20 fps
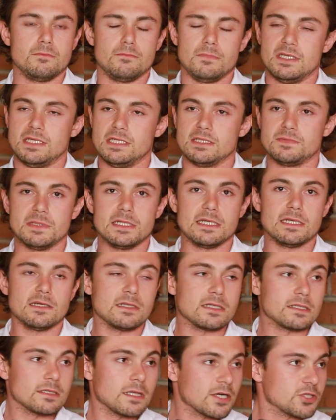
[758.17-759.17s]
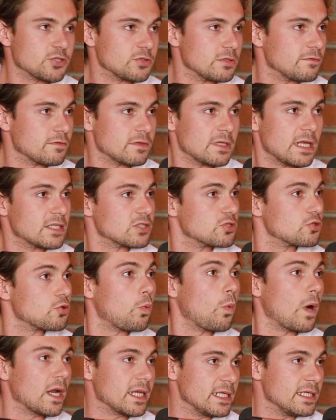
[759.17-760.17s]
He's been killing luxury for the last
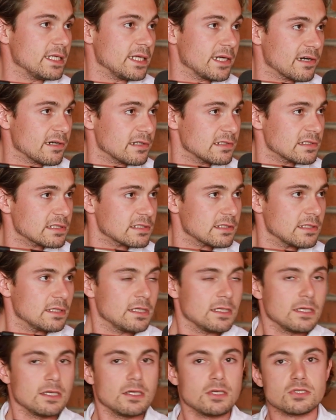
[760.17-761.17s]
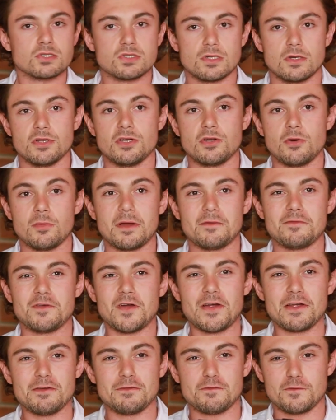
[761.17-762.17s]
20 years. So, you know, my
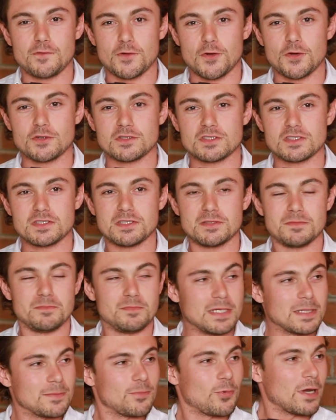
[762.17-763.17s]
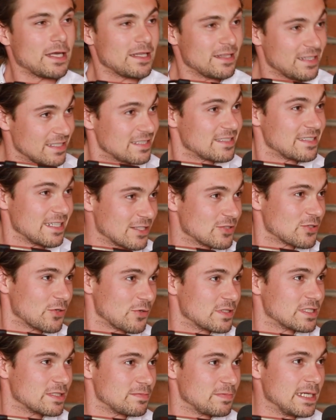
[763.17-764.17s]
very first big boy listing, so
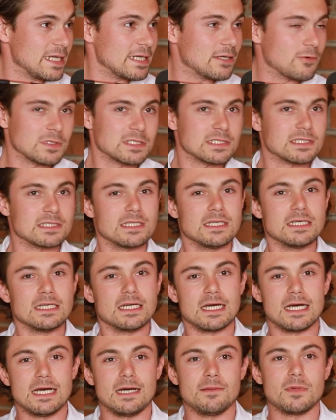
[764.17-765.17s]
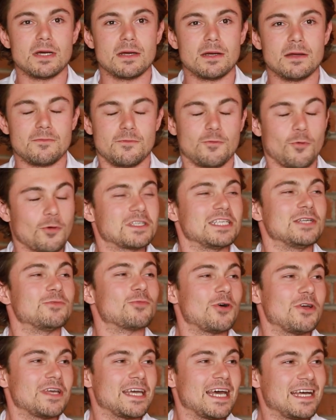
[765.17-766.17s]
to speak, was 14
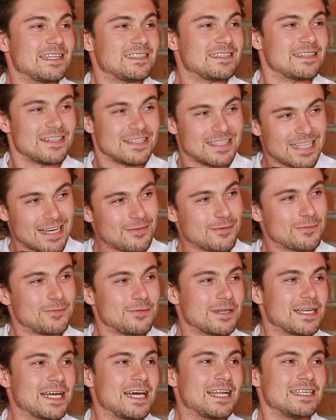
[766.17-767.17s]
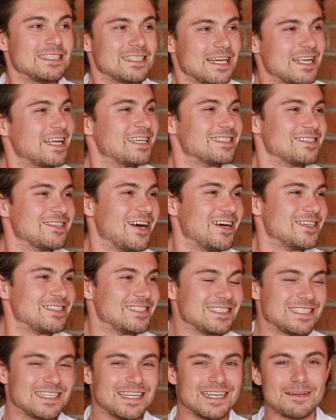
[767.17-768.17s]
Rolliat. I'll never forget it, Dundas and
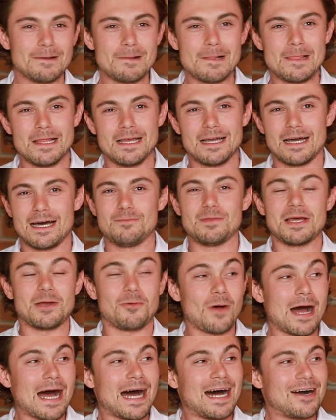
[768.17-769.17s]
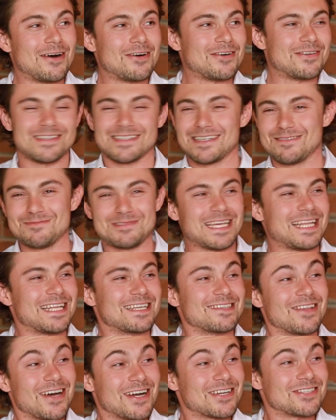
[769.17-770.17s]
Ossington. I'm like, wow, I'm
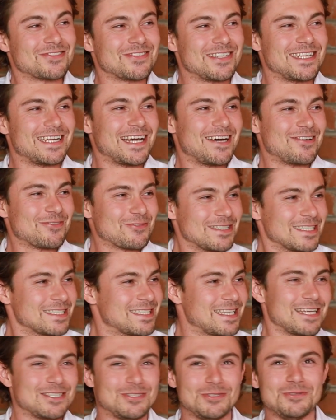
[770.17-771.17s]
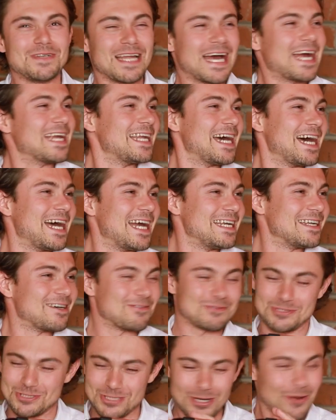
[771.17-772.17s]
selling luxury now. We're listed at $299. I
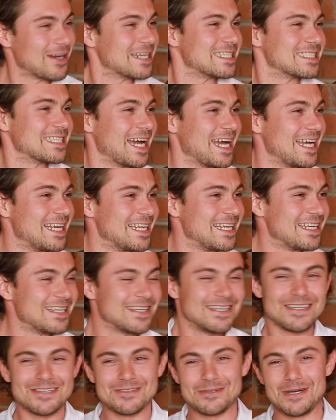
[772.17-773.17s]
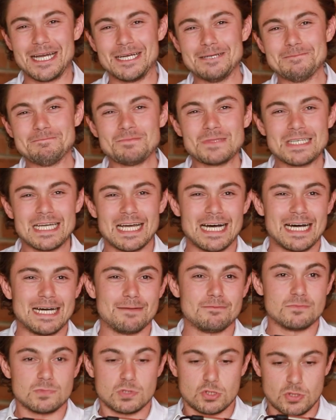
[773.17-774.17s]
was so excited, right?
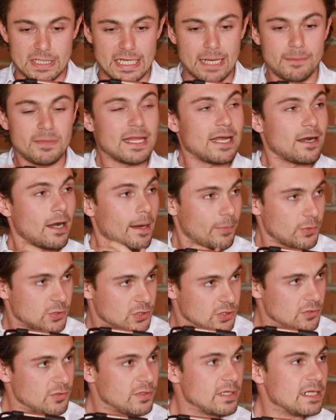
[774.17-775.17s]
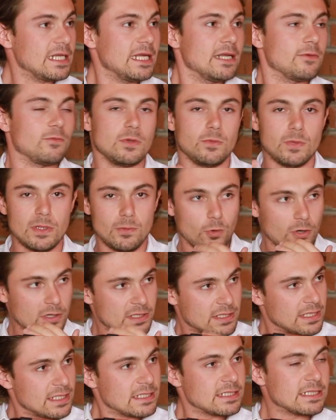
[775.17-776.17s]
So he gave me that opportunity and we
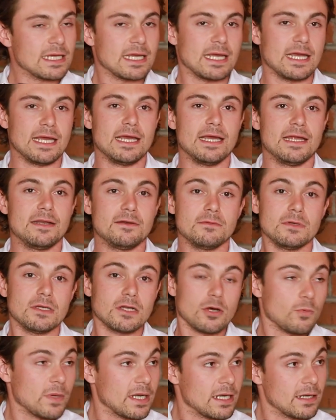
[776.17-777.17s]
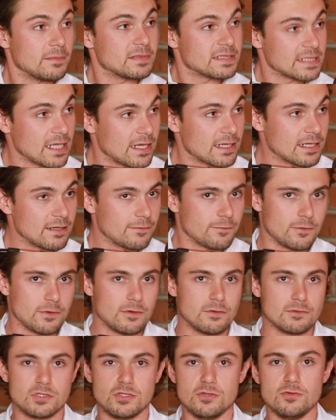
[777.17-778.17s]
worked it. And, you know, we ended up selling it
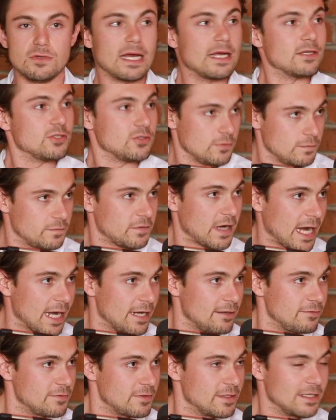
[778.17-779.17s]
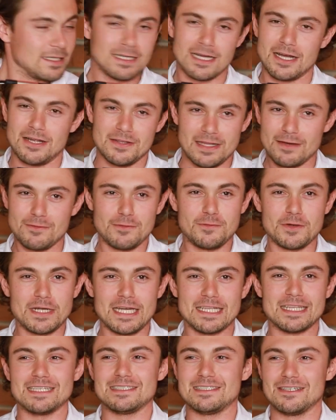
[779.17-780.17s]
for $2,925. I'll never
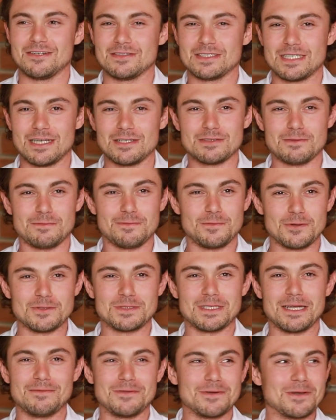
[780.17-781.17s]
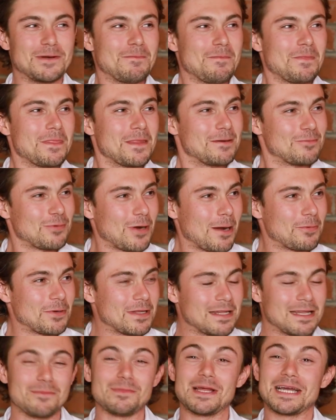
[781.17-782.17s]
forget that sale because that was the first ever
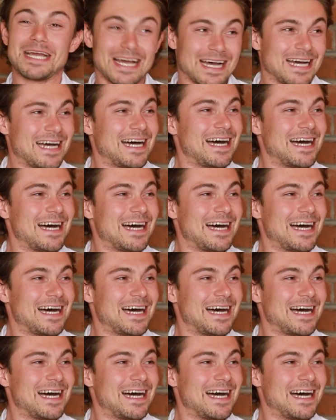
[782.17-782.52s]
property that I'm like,